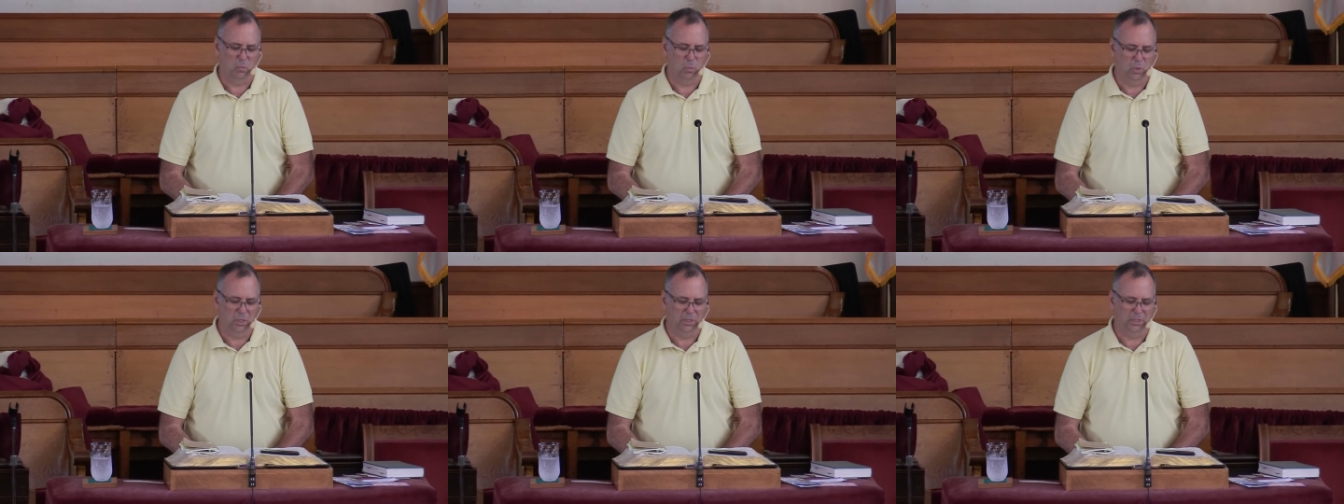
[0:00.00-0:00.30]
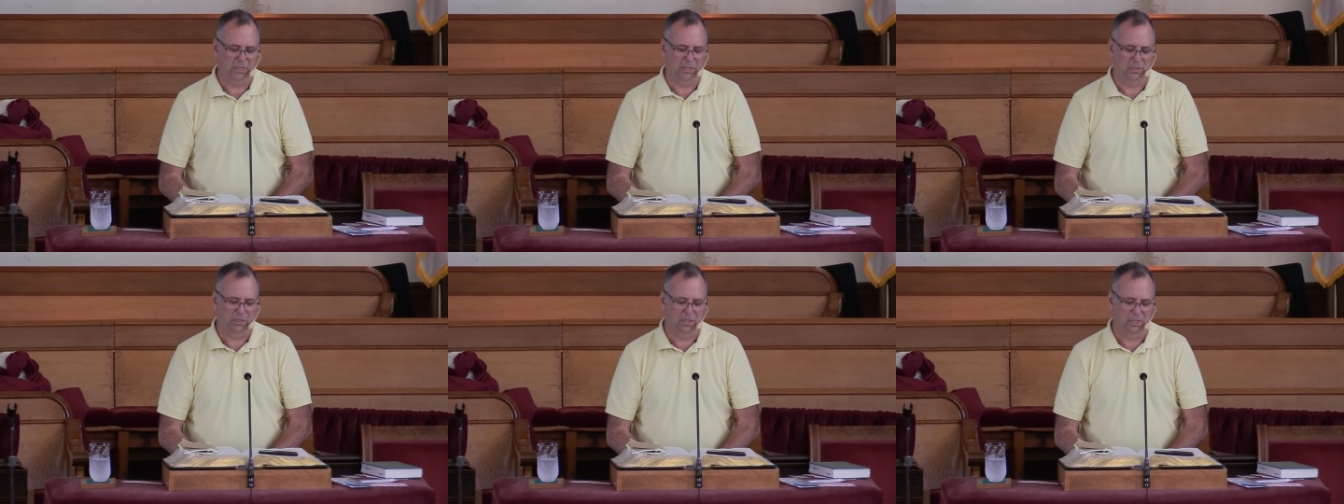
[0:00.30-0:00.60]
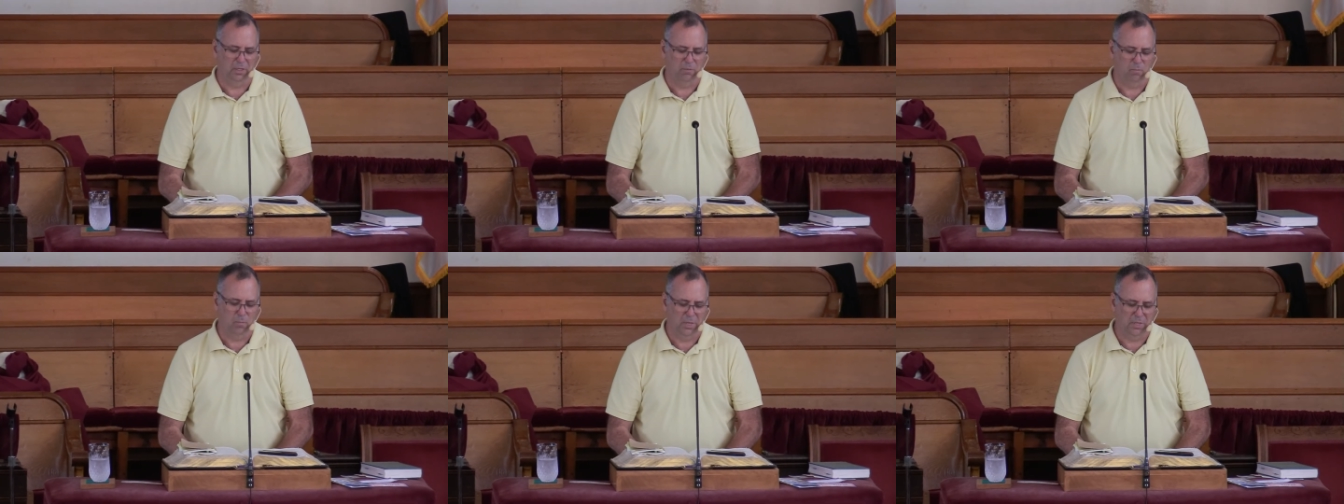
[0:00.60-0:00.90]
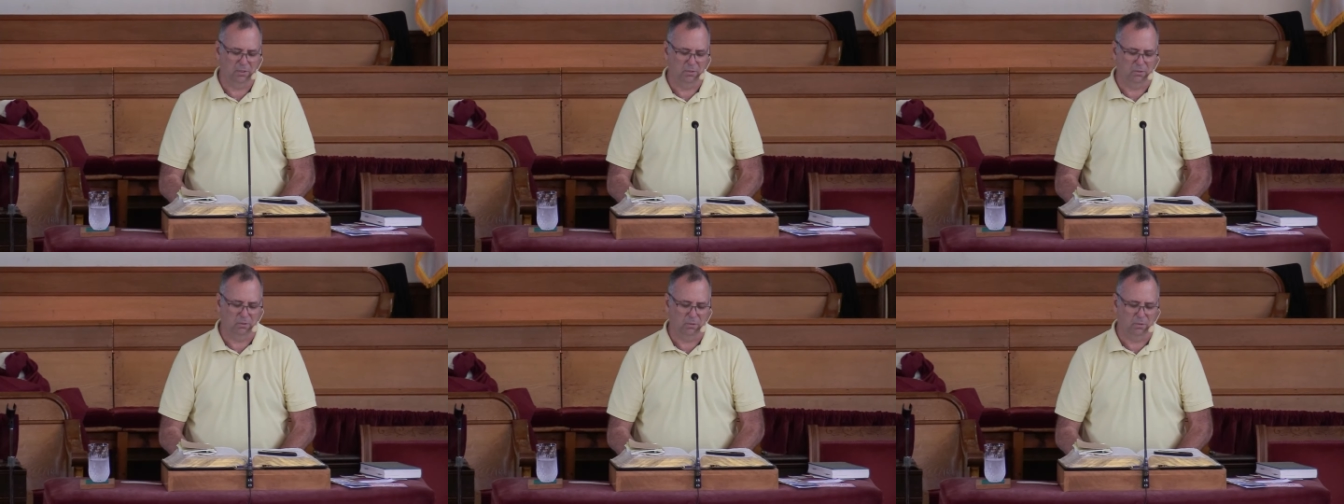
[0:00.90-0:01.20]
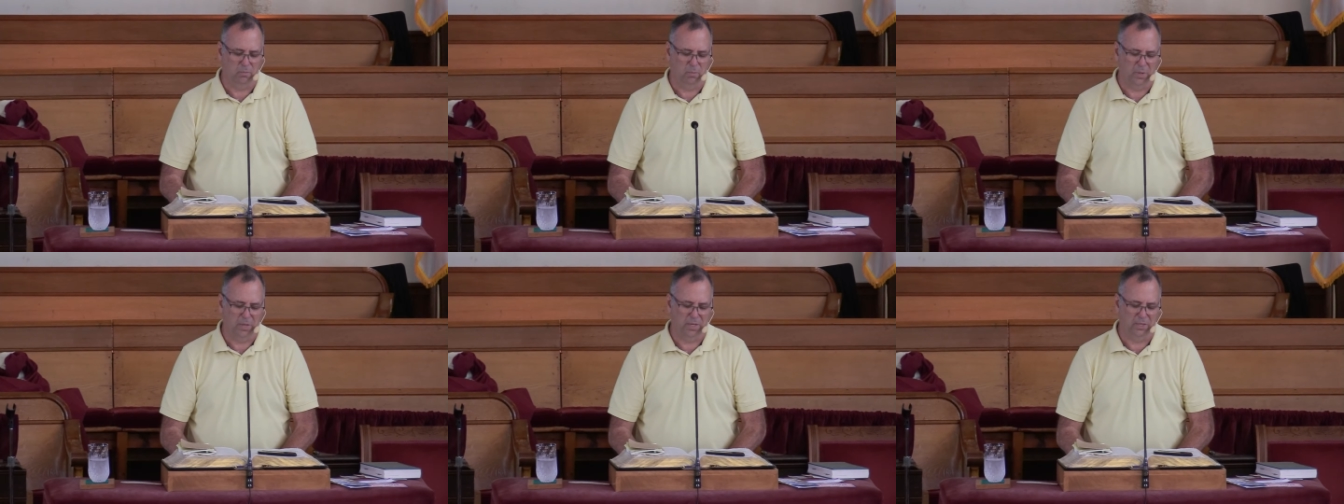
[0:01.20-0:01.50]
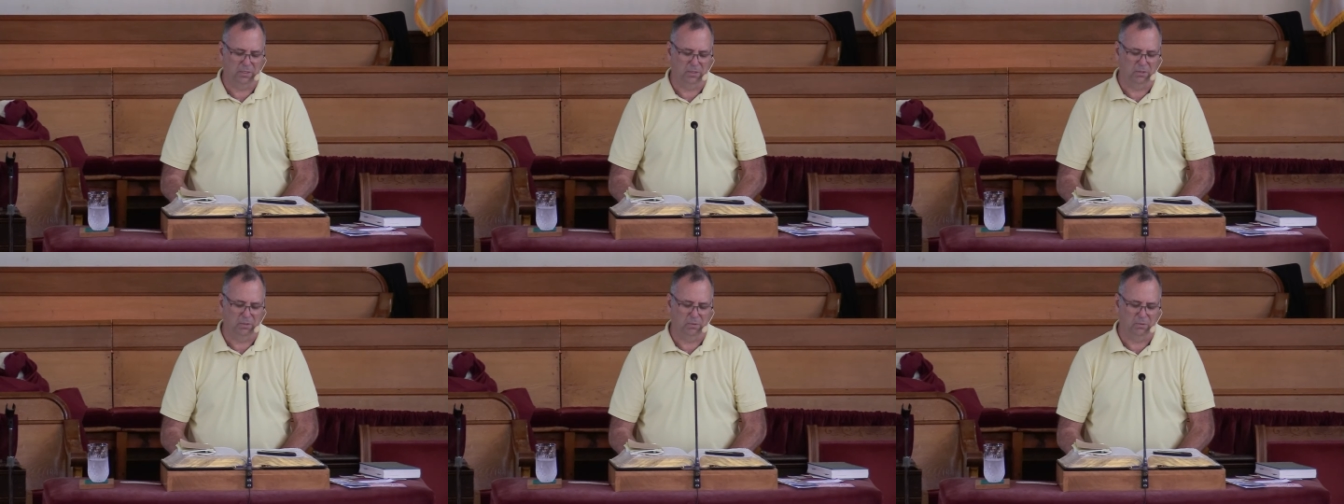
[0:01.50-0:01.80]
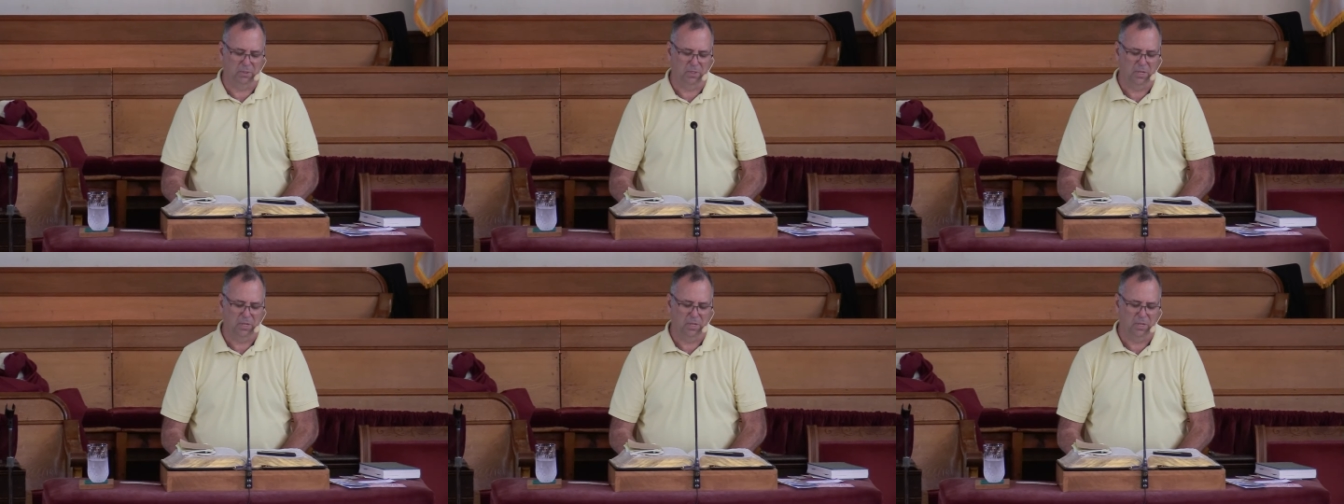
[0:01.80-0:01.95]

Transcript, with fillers: willingly mentored by you.